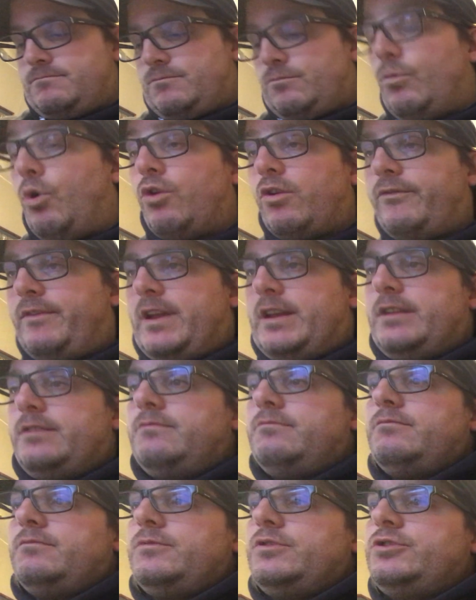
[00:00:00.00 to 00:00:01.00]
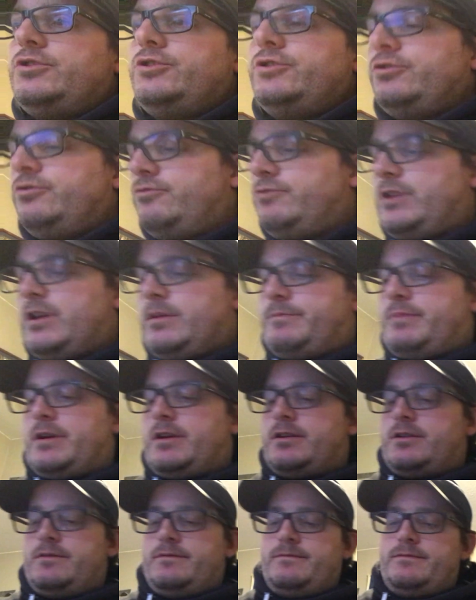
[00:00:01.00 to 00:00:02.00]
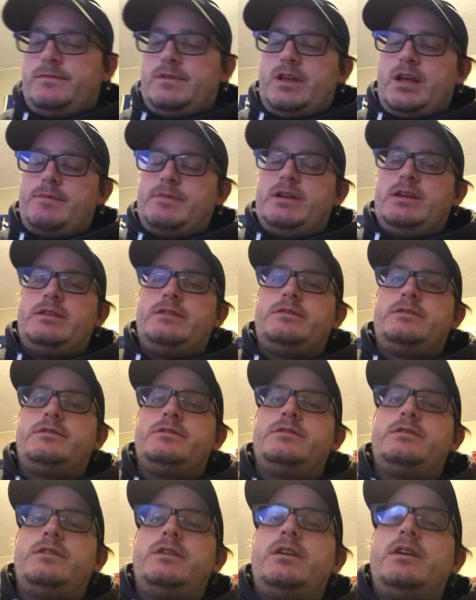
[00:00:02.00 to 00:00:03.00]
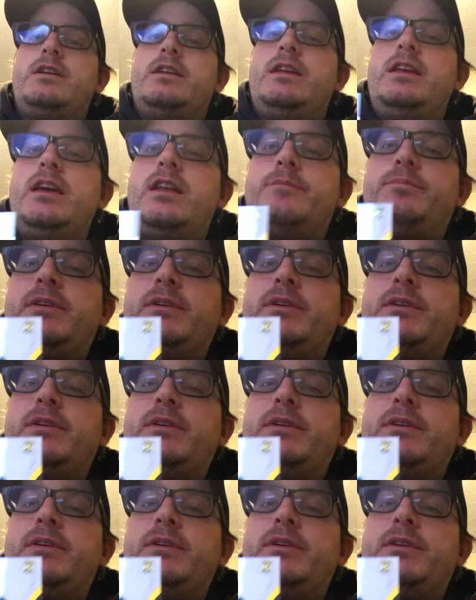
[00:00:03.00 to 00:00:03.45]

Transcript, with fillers: motivated to get better. I mean, he had